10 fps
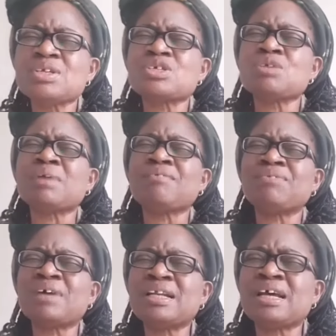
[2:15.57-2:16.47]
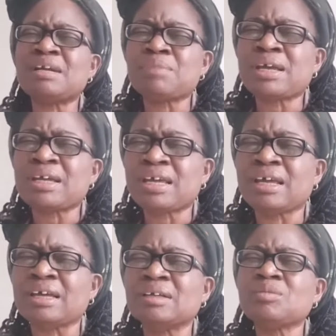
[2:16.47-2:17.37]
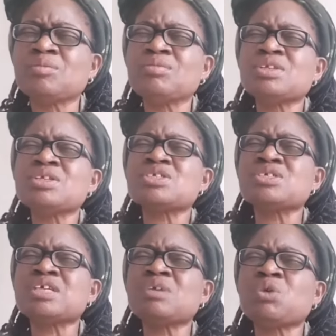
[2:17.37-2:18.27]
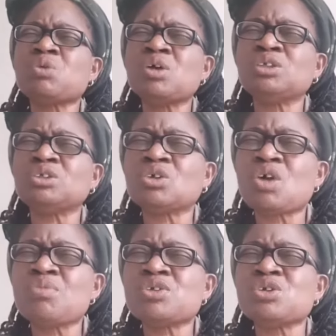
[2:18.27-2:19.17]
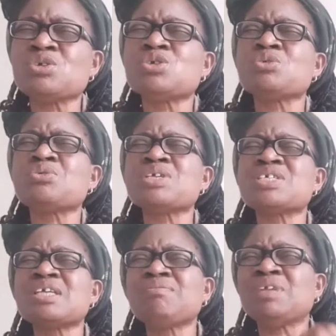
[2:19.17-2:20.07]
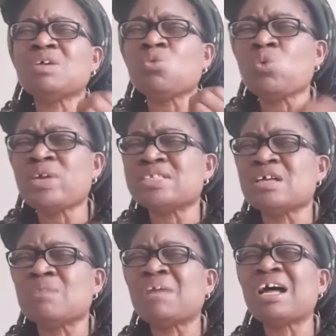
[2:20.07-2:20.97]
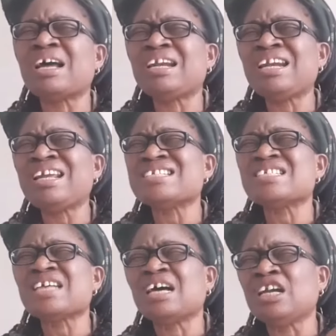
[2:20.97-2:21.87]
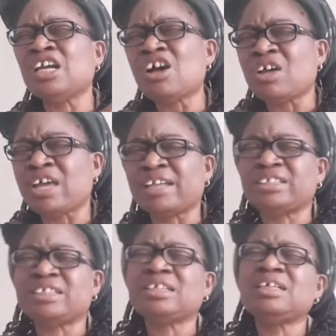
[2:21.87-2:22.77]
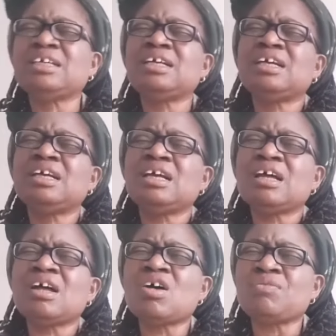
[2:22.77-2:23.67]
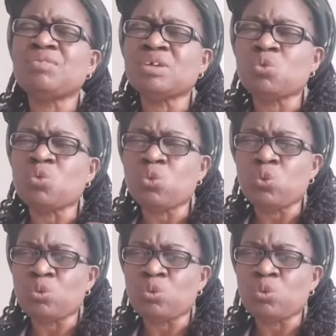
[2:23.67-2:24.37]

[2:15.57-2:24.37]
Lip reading: So my Father and my King, today we want to come to you to receive the wisdom, at least a nugget of the